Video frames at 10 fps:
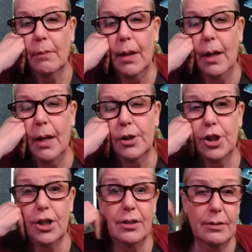And
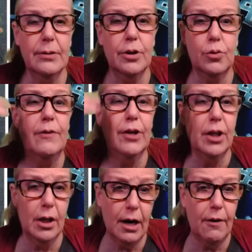she the 12
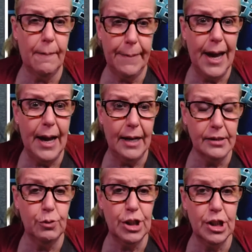o'clock hour passed,
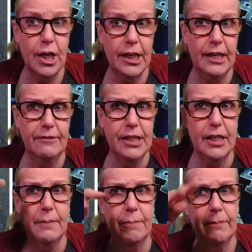which gives
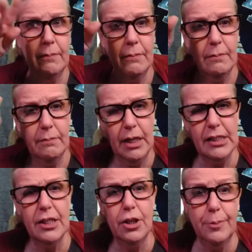him makes
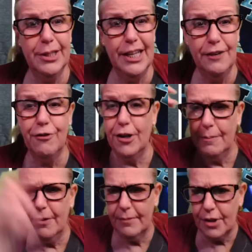it a little bit later for him.
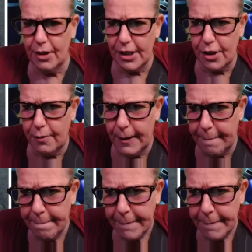So let's go on.